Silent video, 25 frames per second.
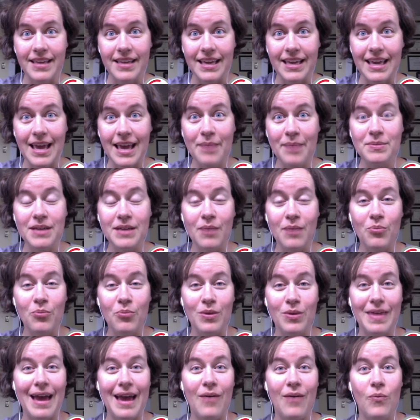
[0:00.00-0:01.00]
kept up
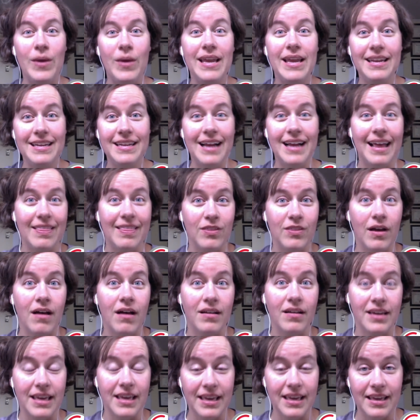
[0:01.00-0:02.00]
with when did I
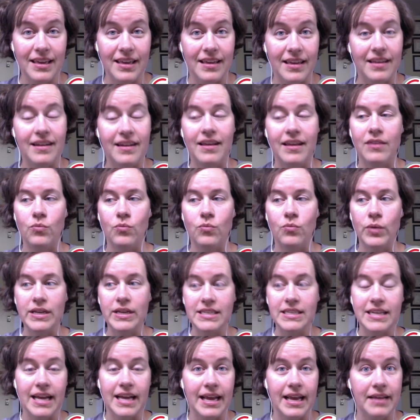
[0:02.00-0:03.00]
log in and when
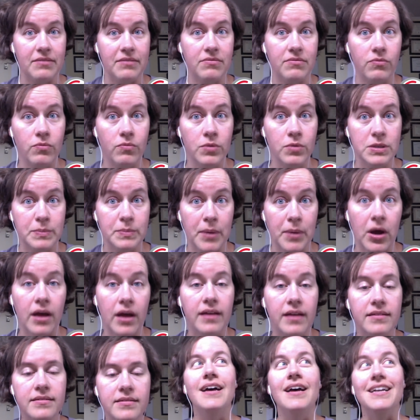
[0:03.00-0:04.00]
did I
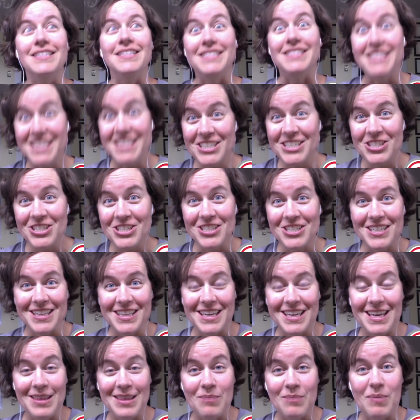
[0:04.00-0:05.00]
respond.
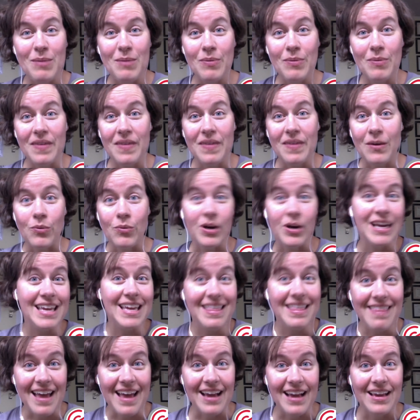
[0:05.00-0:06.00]
Additionally, the people that were in
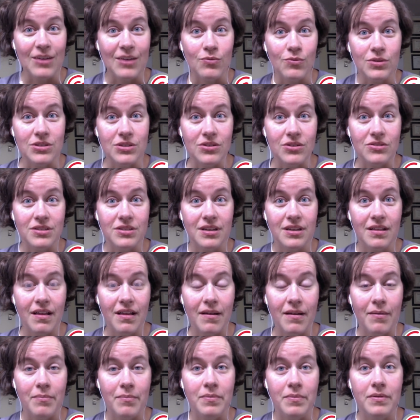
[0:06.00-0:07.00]
that Get Results
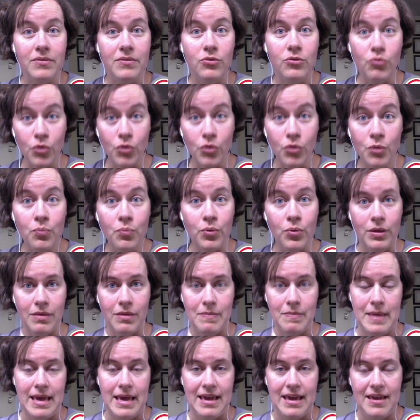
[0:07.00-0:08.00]
Club group with
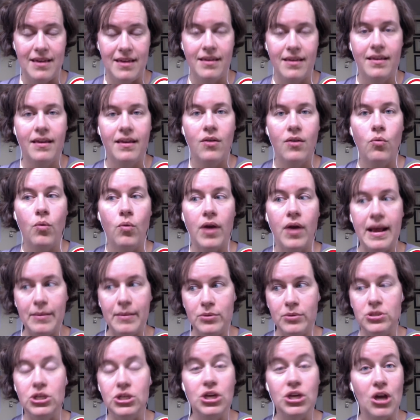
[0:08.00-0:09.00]
me were
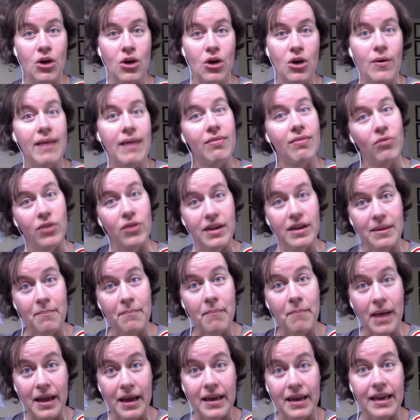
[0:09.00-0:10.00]
able to go and look at
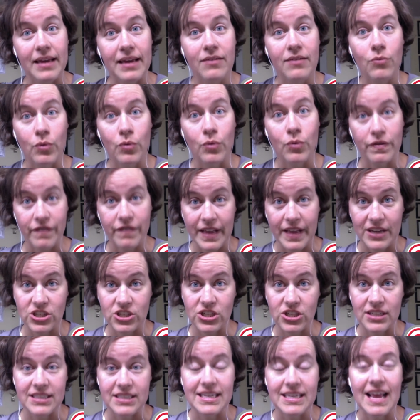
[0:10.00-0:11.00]
my
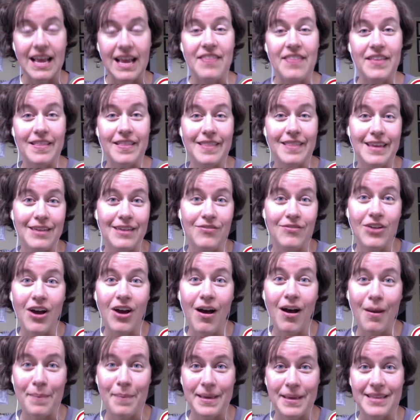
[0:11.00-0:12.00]
reflections and then leave
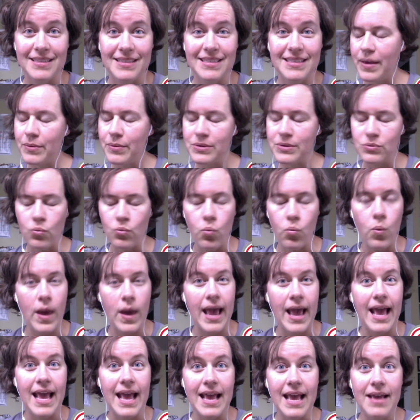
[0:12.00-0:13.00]
comments. That was
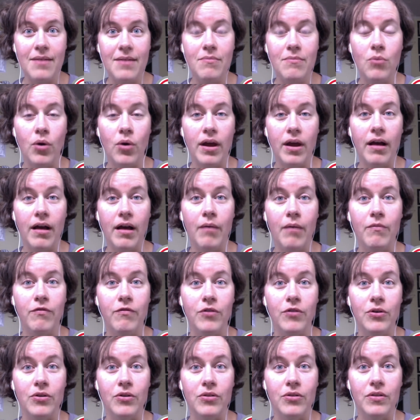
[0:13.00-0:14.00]
way more
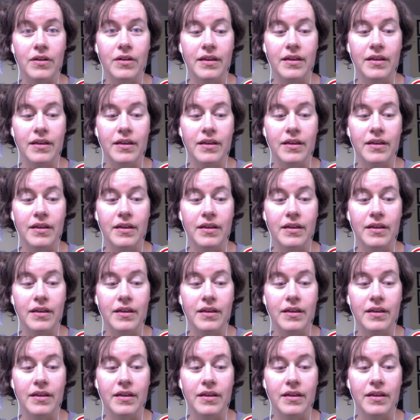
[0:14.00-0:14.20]
helpful